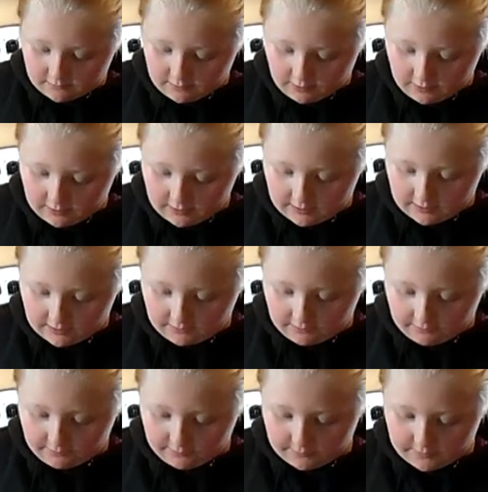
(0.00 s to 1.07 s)
So I'll cut
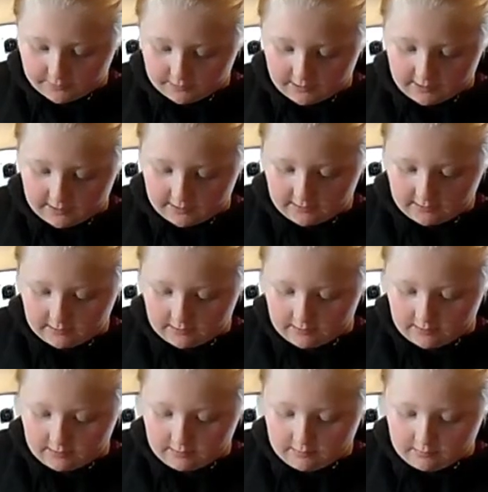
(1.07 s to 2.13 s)
on the first line,
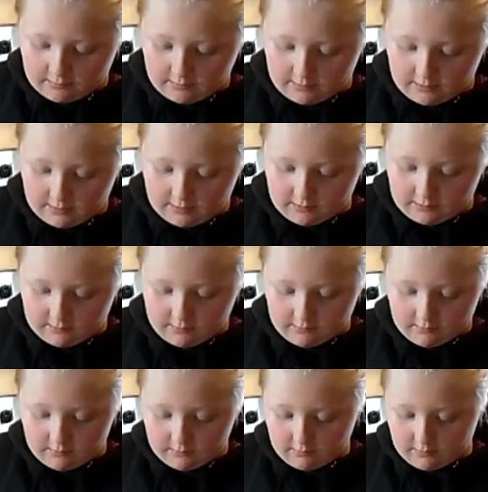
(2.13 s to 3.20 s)
right here.